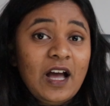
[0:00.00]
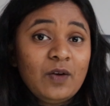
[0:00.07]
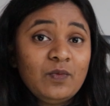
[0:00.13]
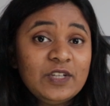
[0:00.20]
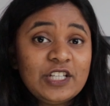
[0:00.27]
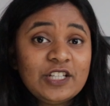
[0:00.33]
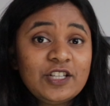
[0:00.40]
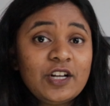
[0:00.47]

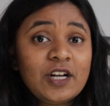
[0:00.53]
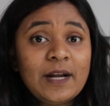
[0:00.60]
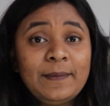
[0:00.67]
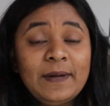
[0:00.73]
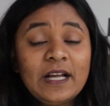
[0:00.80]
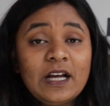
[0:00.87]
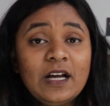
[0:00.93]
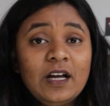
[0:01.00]
which is a
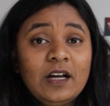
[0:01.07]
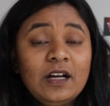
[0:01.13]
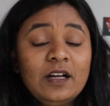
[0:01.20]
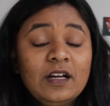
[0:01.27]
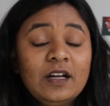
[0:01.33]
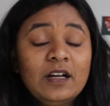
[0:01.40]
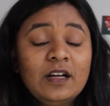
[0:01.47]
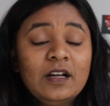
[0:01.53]
Rebecca
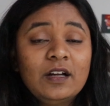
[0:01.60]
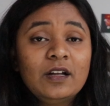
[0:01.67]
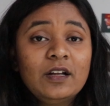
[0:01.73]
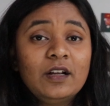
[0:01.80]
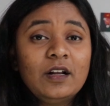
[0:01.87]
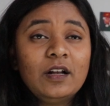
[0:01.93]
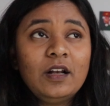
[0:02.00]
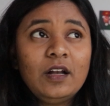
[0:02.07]

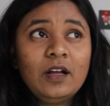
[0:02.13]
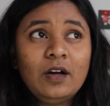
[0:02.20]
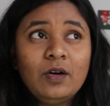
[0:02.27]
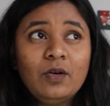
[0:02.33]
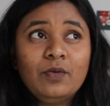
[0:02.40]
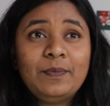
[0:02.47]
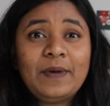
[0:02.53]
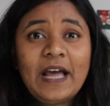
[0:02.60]

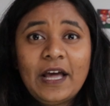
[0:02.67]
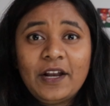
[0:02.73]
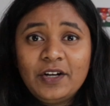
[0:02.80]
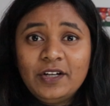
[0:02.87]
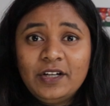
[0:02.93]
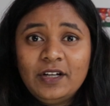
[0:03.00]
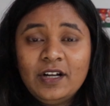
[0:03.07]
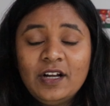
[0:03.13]
Clow
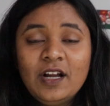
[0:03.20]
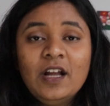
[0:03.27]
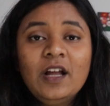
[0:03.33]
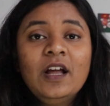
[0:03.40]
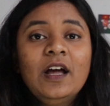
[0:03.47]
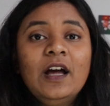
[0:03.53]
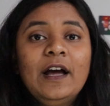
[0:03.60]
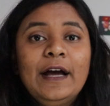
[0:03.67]
pattern
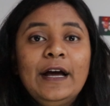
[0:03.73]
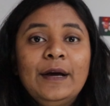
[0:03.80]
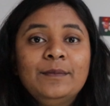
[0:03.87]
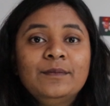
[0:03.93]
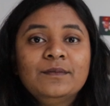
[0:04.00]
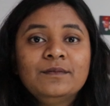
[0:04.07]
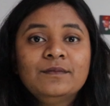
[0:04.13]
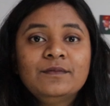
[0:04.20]

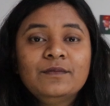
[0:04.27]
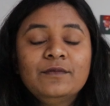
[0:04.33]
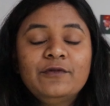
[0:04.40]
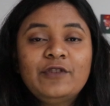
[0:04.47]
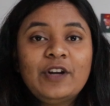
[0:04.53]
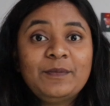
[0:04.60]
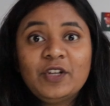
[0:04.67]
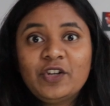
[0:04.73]

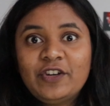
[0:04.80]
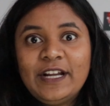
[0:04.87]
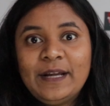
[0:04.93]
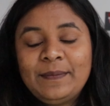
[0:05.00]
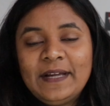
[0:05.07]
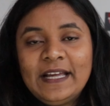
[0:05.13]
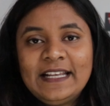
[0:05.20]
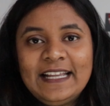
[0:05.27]
from the Cray
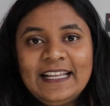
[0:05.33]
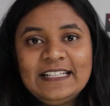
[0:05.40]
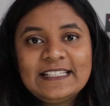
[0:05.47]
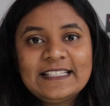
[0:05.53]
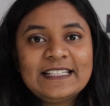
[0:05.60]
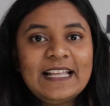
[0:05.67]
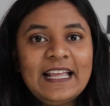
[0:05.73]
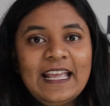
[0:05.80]
Bear
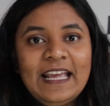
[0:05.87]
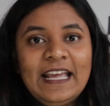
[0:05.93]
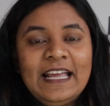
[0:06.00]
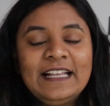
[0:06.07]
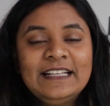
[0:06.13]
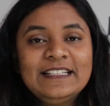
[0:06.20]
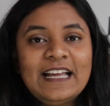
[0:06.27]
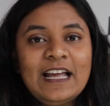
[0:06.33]
Knits,
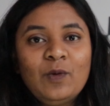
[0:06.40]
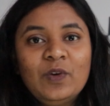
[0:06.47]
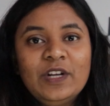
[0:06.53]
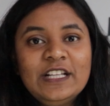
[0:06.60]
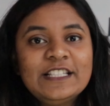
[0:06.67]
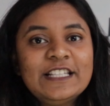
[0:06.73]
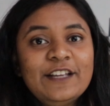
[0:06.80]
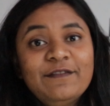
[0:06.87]
and I want
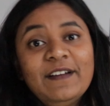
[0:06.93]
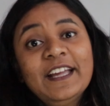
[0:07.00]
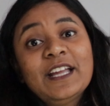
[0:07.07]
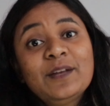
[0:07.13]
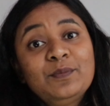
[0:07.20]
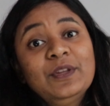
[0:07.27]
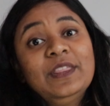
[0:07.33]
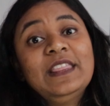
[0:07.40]
to see if I
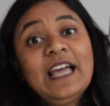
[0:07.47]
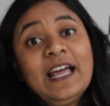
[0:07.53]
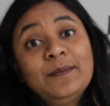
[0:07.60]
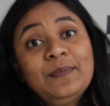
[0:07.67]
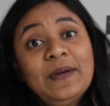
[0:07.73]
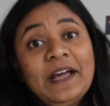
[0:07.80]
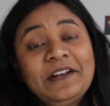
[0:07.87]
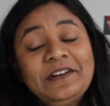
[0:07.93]
can put that
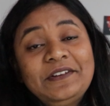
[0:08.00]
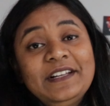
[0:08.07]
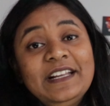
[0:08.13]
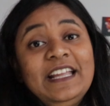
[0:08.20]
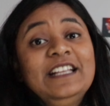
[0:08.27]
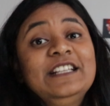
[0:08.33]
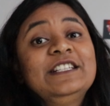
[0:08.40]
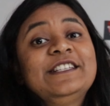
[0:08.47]
pattern
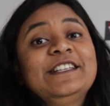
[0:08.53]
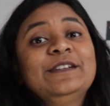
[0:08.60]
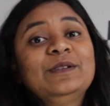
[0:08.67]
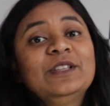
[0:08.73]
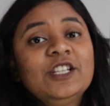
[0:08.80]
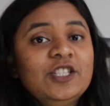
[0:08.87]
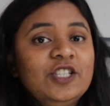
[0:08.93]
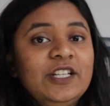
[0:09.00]
into
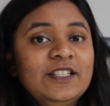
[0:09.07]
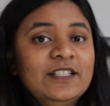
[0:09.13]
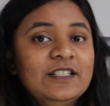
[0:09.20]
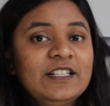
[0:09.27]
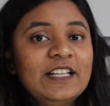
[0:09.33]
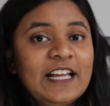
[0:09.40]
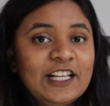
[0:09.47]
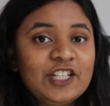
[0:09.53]
the
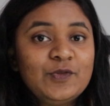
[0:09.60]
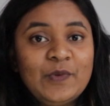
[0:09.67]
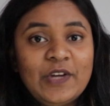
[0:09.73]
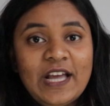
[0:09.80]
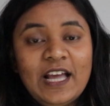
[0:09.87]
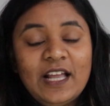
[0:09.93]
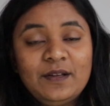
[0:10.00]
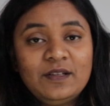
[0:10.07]
Jason's cashmere
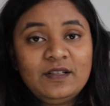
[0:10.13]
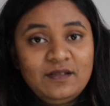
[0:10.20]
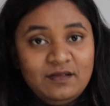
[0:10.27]
hat